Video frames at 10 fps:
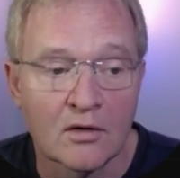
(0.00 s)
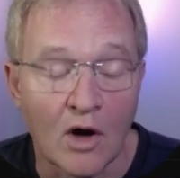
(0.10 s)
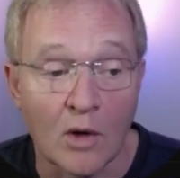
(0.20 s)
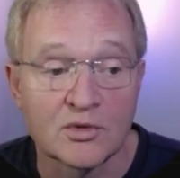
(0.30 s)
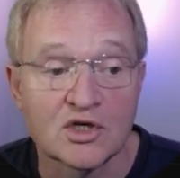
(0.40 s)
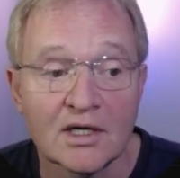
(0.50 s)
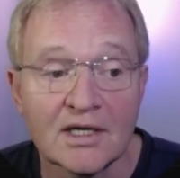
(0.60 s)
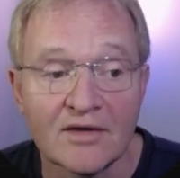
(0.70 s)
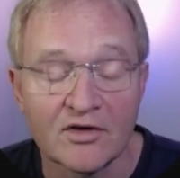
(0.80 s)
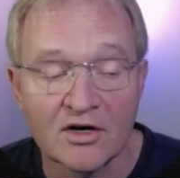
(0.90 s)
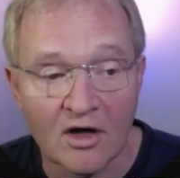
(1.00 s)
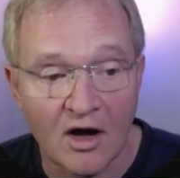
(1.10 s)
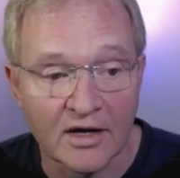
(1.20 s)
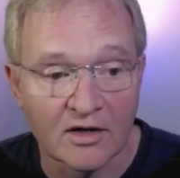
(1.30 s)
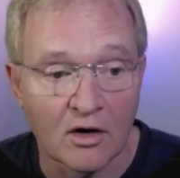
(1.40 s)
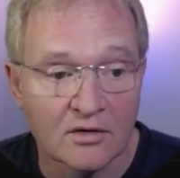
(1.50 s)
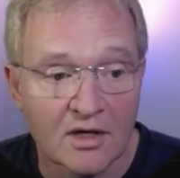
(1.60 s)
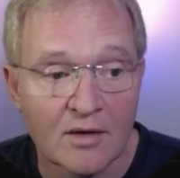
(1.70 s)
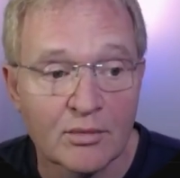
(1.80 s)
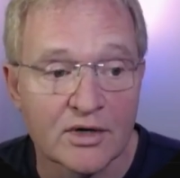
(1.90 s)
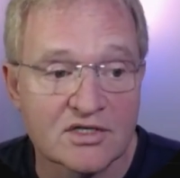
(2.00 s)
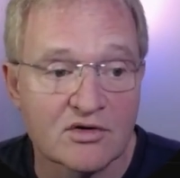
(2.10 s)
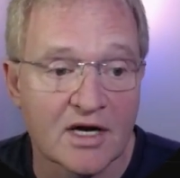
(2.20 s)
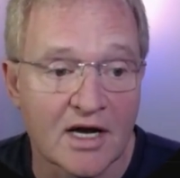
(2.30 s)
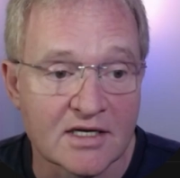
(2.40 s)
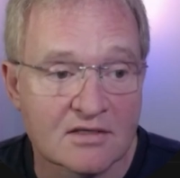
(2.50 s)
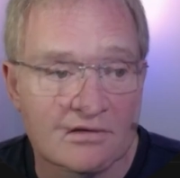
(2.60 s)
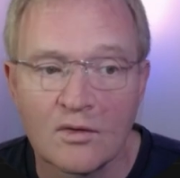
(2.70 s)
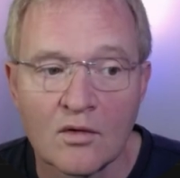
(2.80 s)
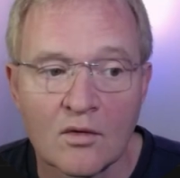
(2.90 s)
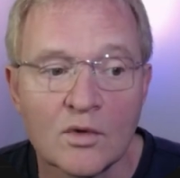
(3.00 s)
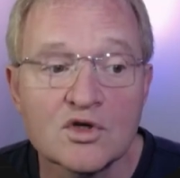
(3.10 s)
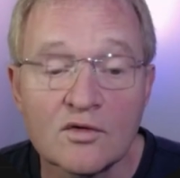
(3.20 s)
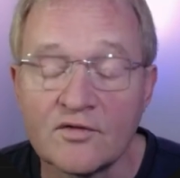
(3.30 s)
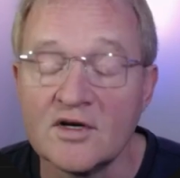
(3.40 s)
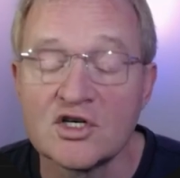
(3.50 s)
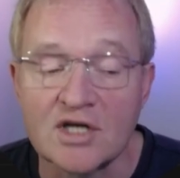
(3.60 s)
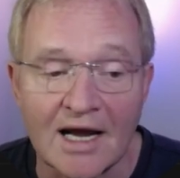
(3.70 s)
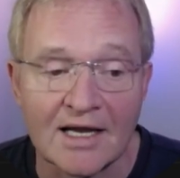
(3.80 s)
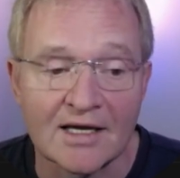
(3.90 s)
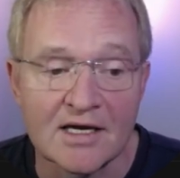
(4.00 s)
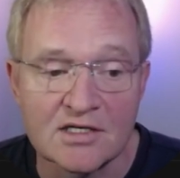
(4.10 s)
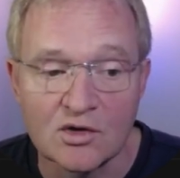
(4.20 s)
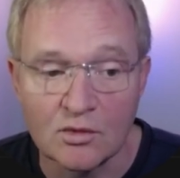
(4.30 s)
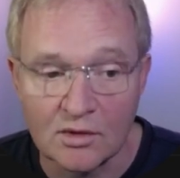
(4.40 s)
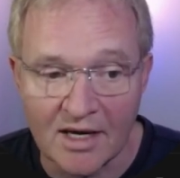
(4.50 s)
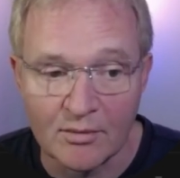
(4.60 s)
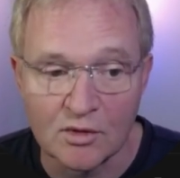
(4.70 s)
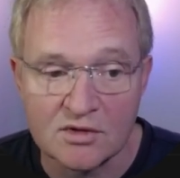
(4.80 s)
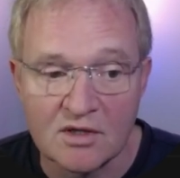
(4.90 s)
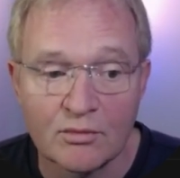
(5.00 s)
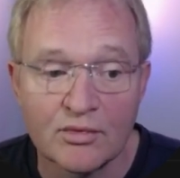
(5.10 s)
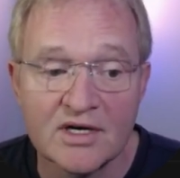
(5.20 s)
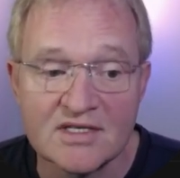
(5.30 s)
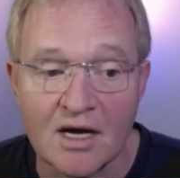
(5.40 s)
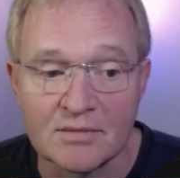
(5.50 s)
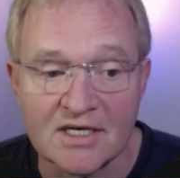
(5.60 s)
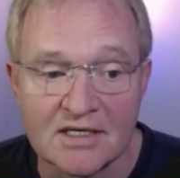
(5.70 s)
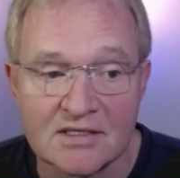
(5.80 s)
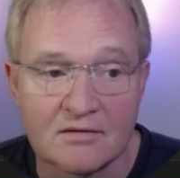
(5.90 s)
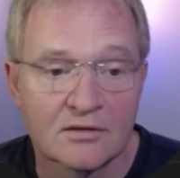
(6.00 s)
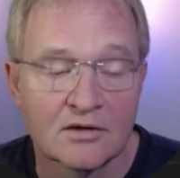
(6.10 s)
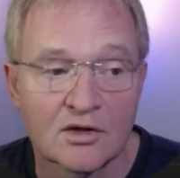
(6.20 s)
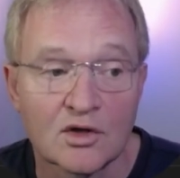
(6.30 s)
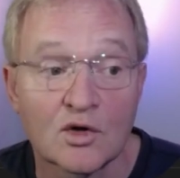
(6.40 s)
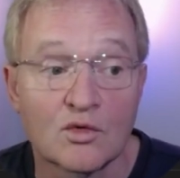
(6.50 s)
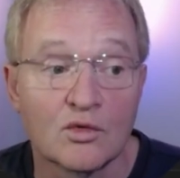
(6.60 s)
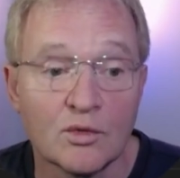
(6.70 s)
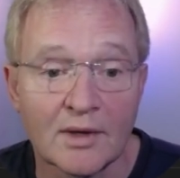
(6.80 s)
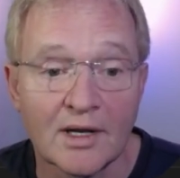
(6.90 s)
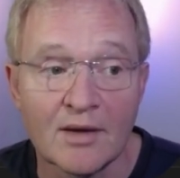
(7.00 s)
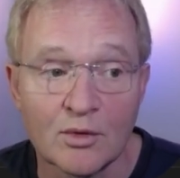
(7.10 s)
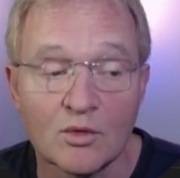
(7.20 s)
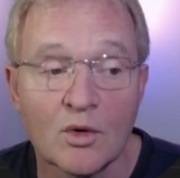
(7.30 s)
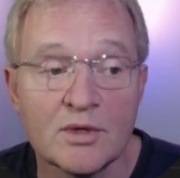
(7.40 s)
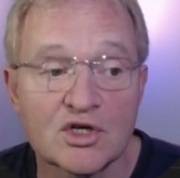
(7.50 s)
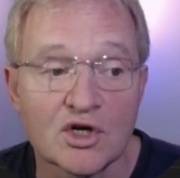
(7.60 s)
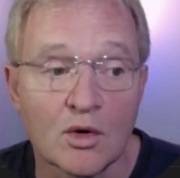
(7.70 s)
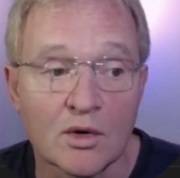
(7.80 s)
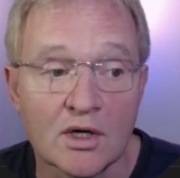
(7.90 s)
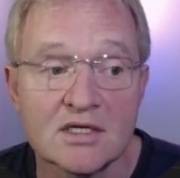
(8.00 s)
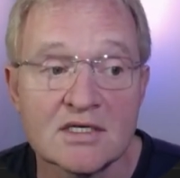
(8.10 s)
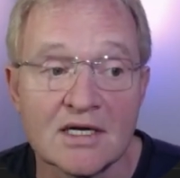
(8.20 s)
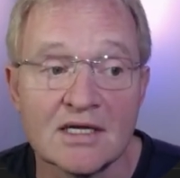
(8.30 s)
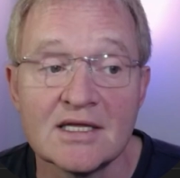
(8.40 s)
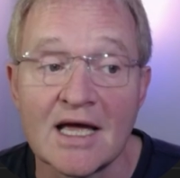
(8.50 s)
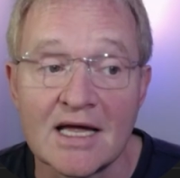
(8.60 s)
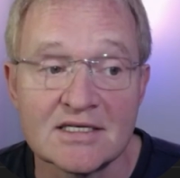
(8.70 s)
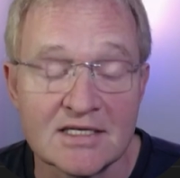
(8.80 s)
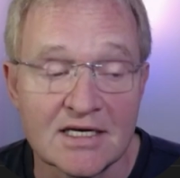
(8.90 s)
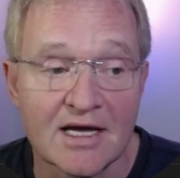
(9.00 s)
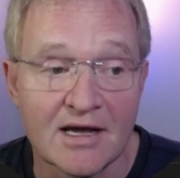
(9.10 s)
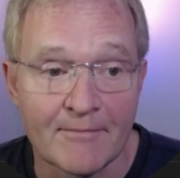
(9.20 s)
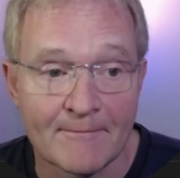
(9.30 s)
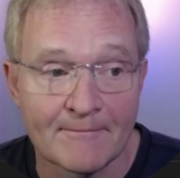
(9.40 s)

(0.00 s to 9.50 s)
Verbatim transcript: Optionally give it an icon and press create. Once you're finished allocating your labels, press update. The group label will be shown underneath the entity name.